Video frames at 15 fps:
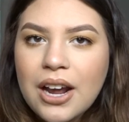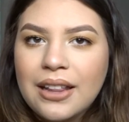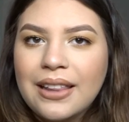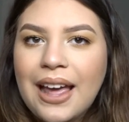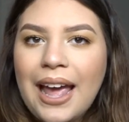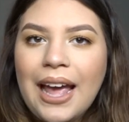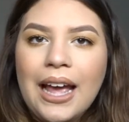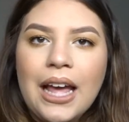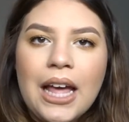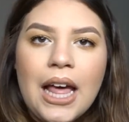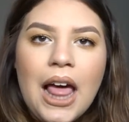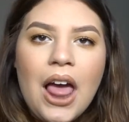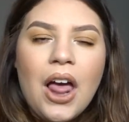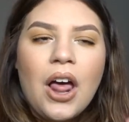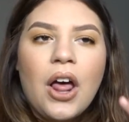I like
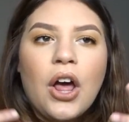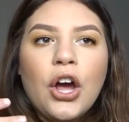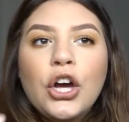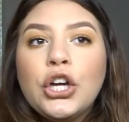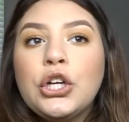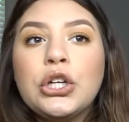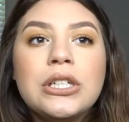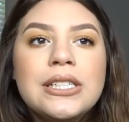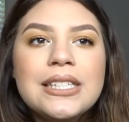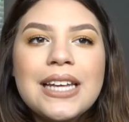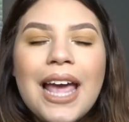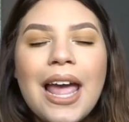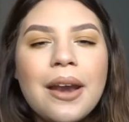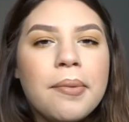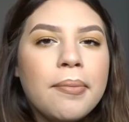your
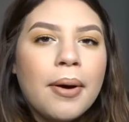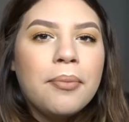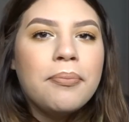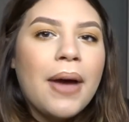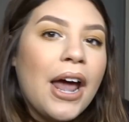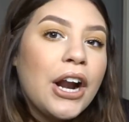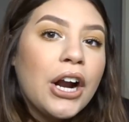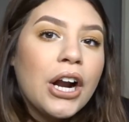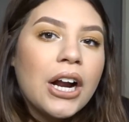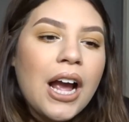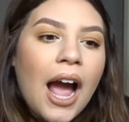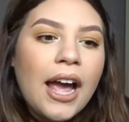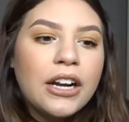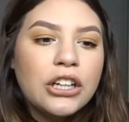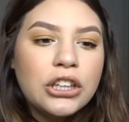skin but better
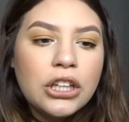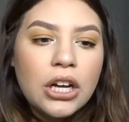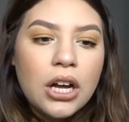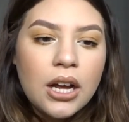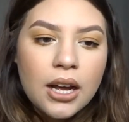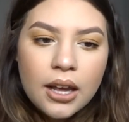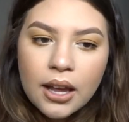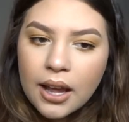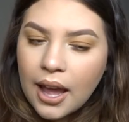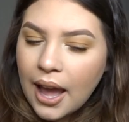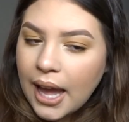kind of look,